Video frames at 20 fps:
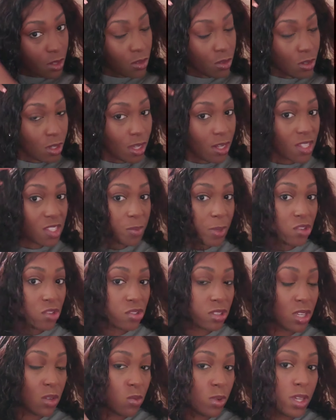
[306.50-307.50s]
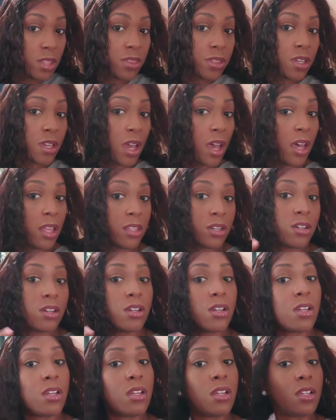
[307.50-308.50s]
So again, especially with
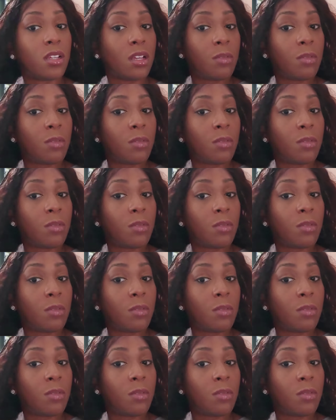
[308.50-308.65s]
curled